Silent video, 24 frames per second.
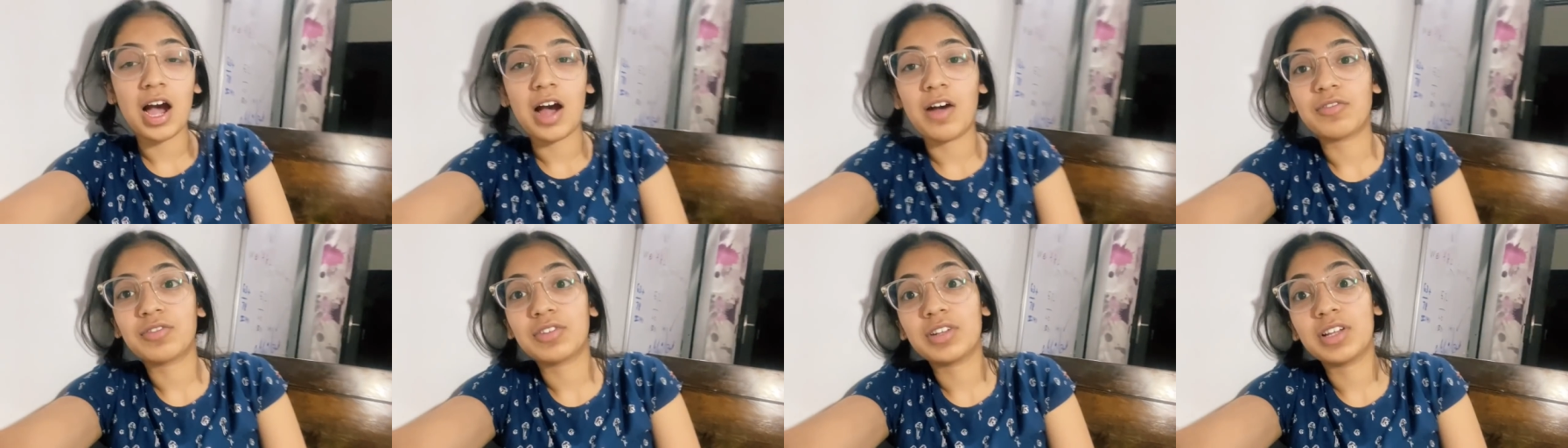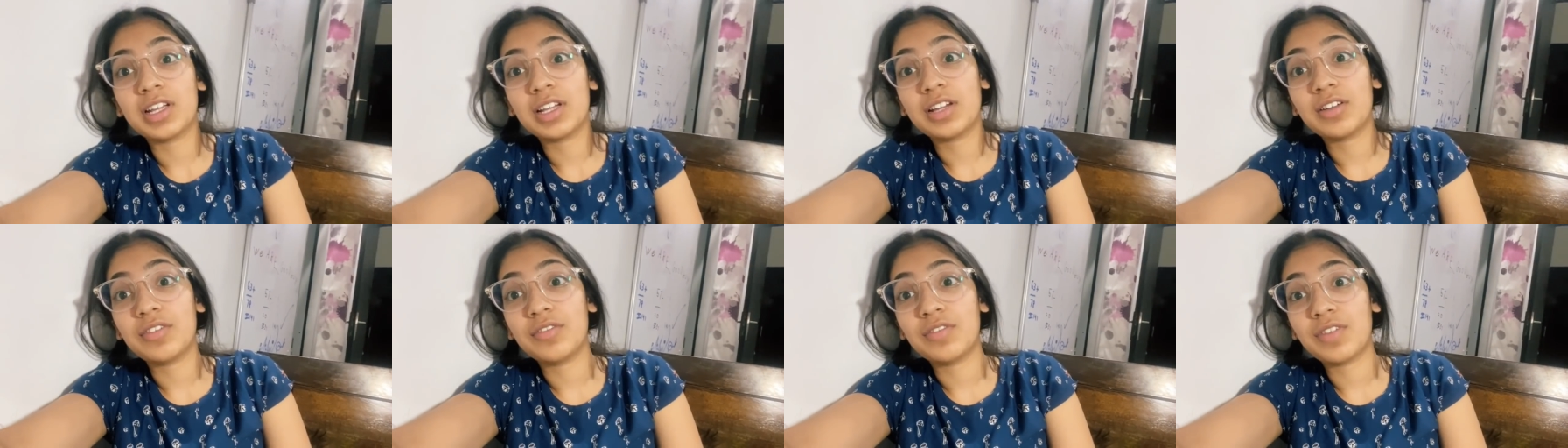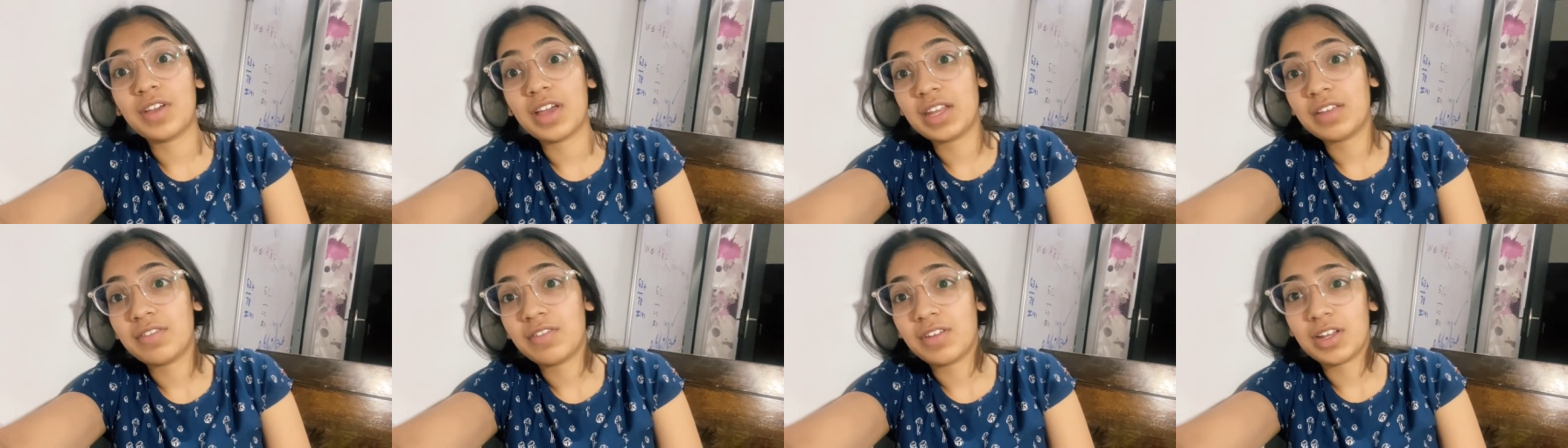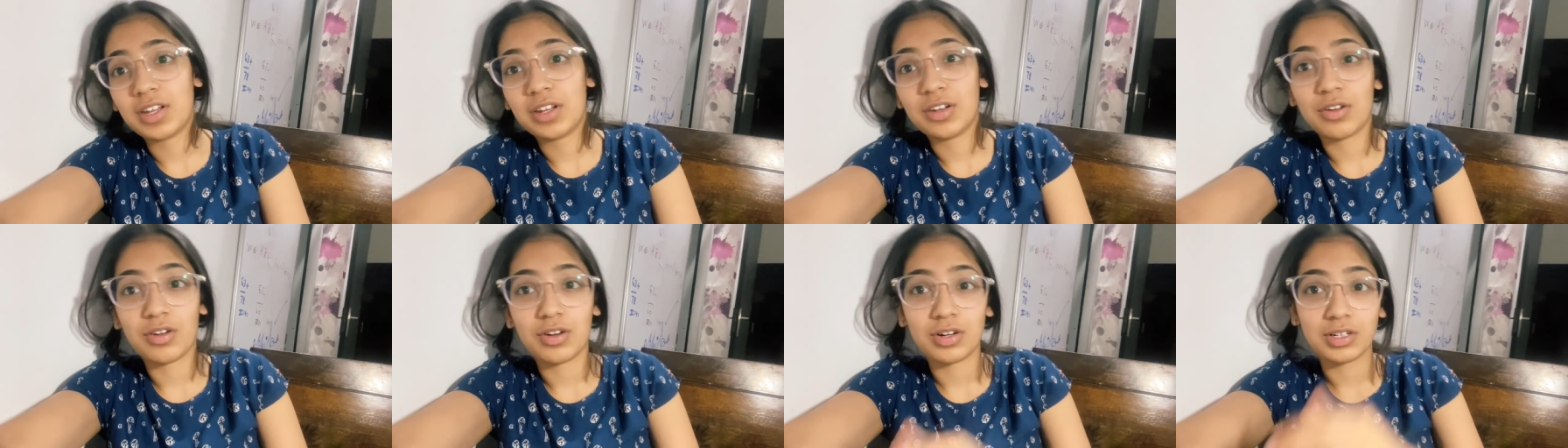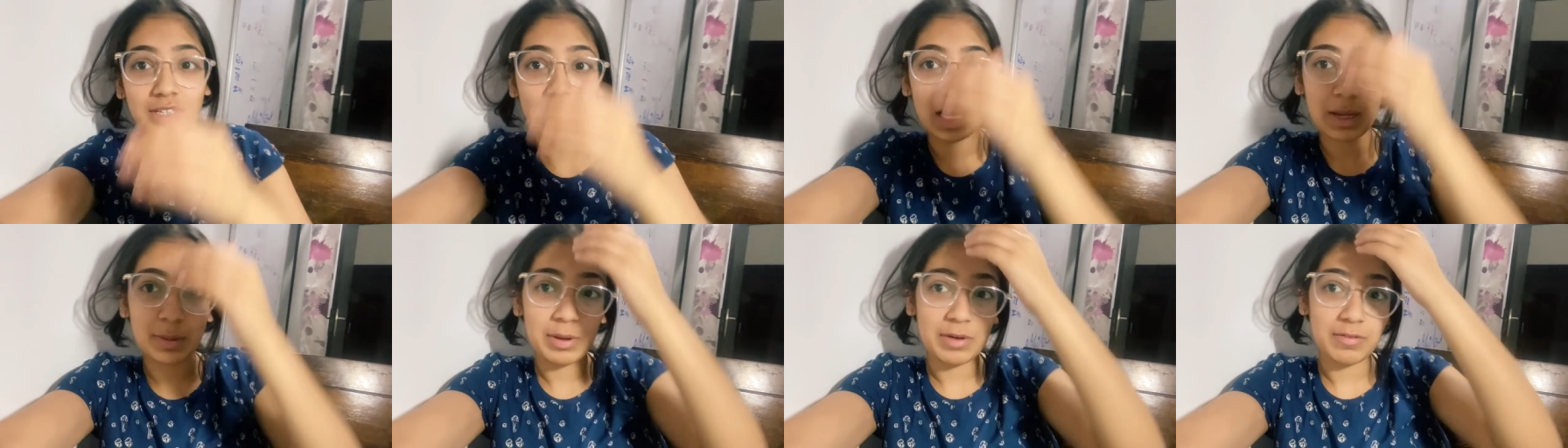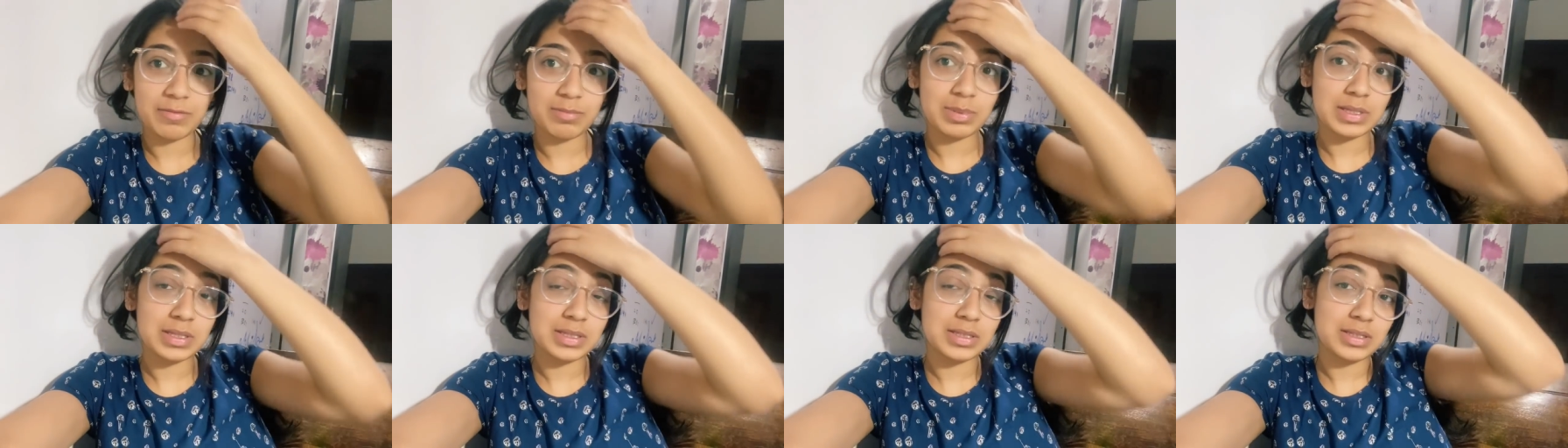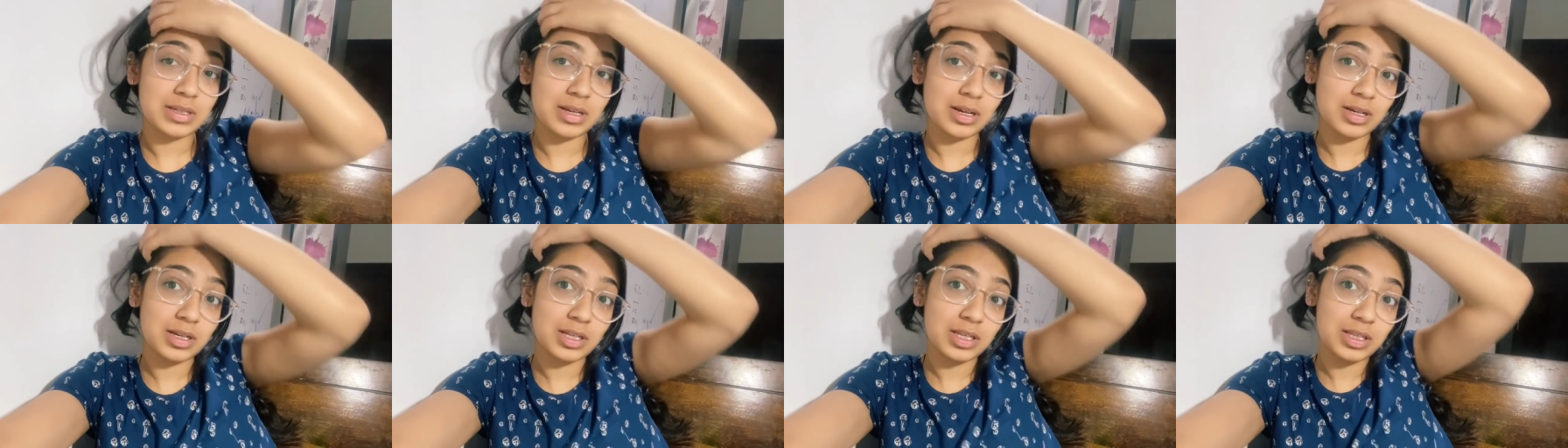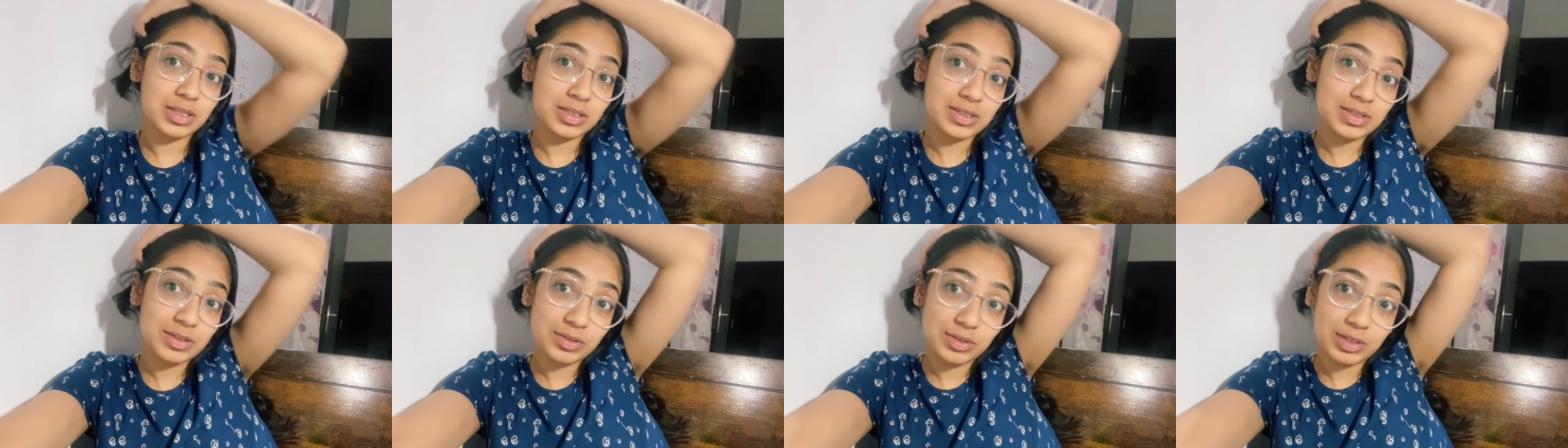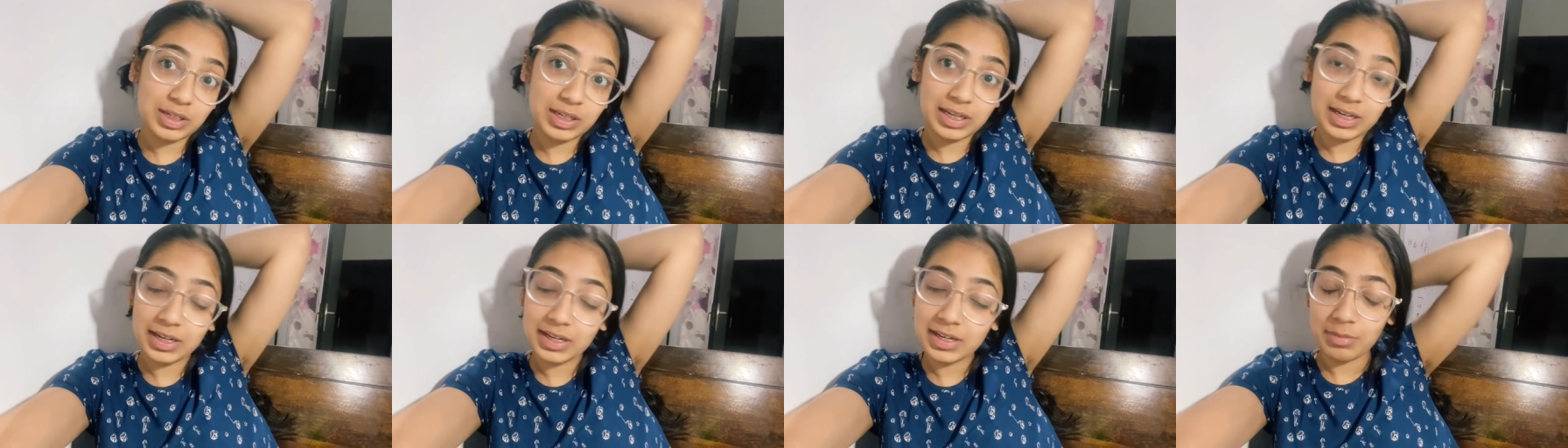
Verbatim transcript: After like a very, very long time, I've been studying so late.